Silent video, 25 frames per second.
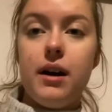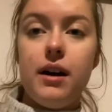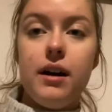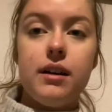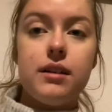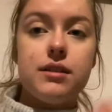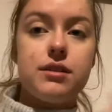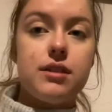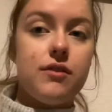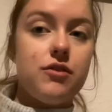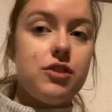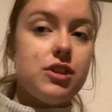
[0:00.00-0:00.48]

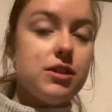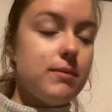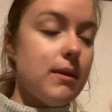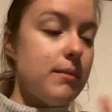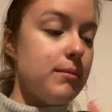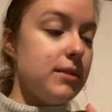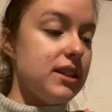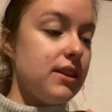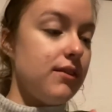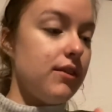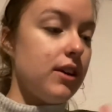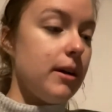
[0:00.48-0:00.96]
So I've just made
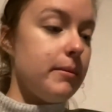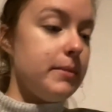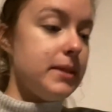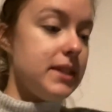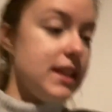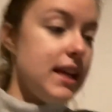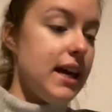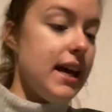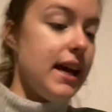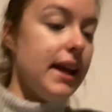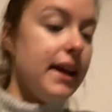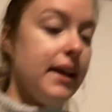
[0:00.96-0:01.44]
myself a cup of
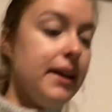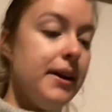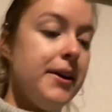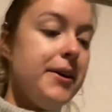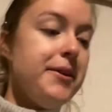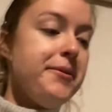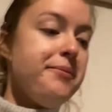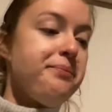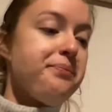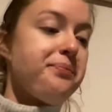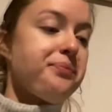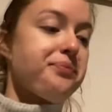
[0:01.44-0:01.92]
tea
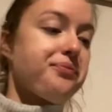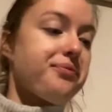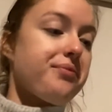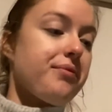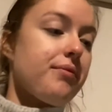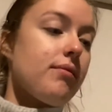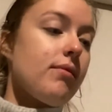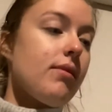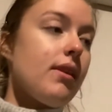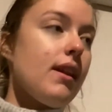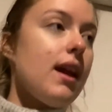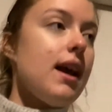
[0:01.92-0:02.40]

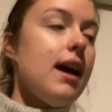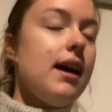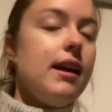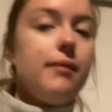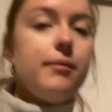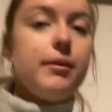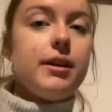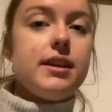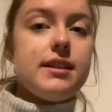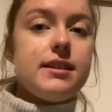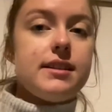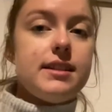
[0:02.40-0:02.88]
and I'm
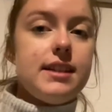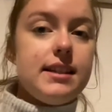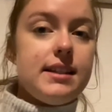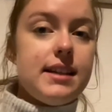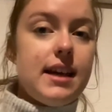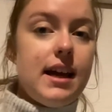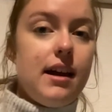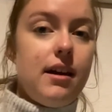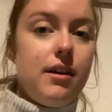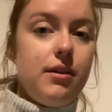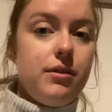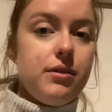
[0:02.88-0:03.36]
gonna sit
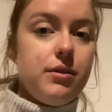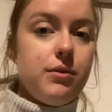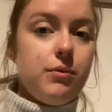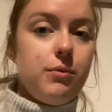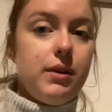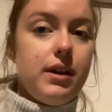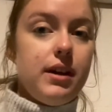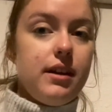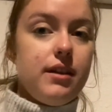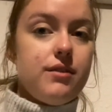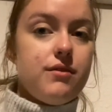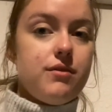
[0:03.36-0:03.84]
down
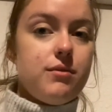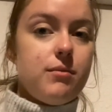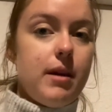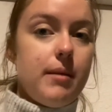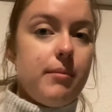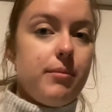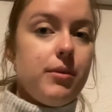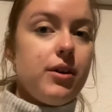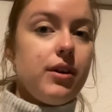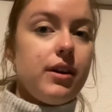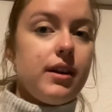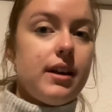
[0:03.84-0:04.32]
with my
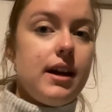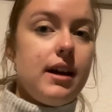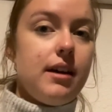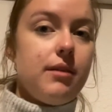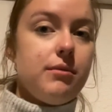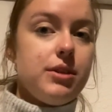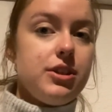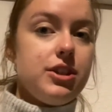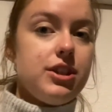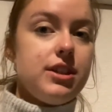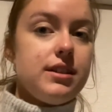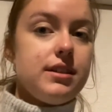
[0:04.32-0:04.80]
book now,
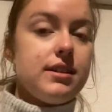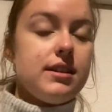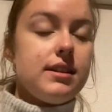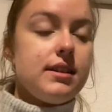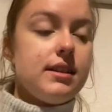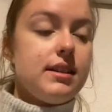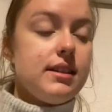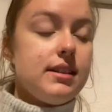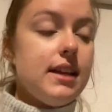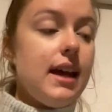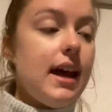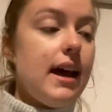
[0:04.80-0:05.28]
which is
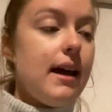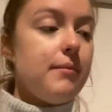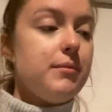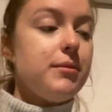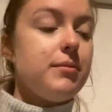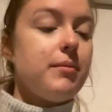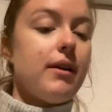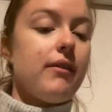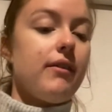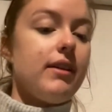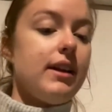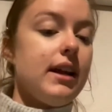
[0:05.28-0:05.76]
The Damned
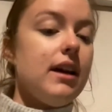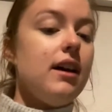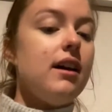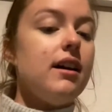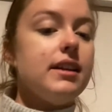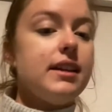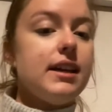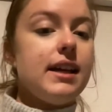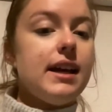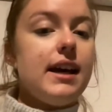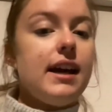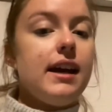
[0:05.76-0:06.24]
by Renée
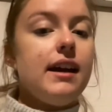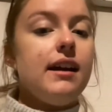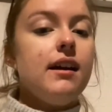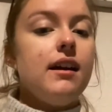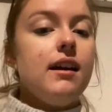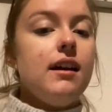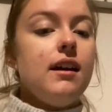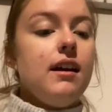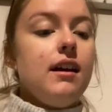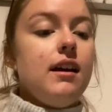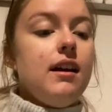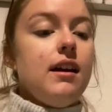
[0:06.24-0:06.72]
Ardier,
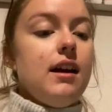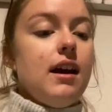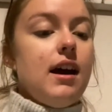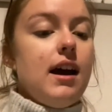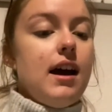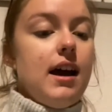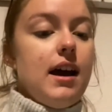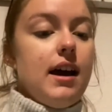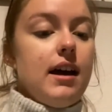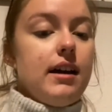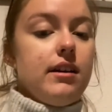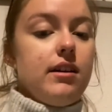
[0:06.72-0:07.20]

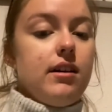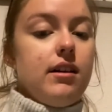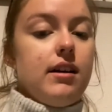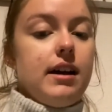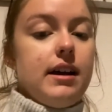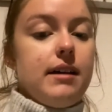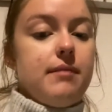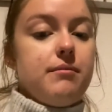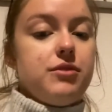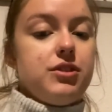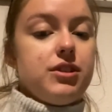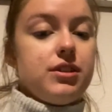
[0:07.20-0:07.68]
and I
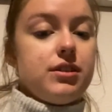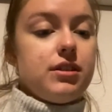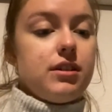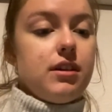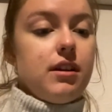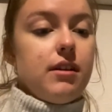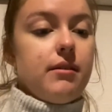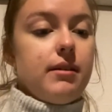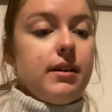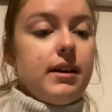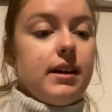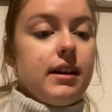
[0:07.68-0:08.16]
am just
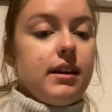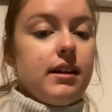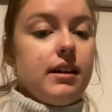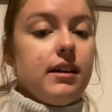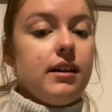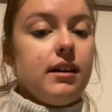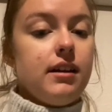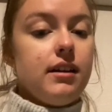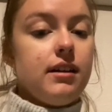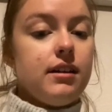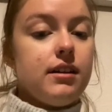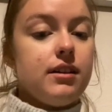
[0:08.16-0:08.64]
going
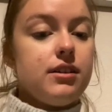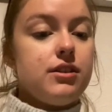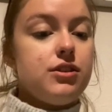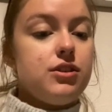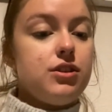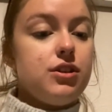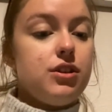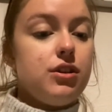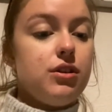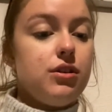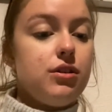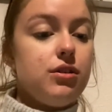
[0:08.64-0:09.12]

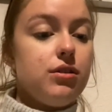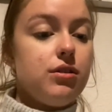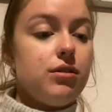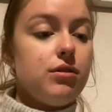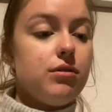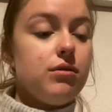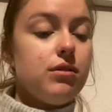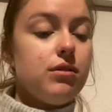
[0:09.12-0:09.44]
to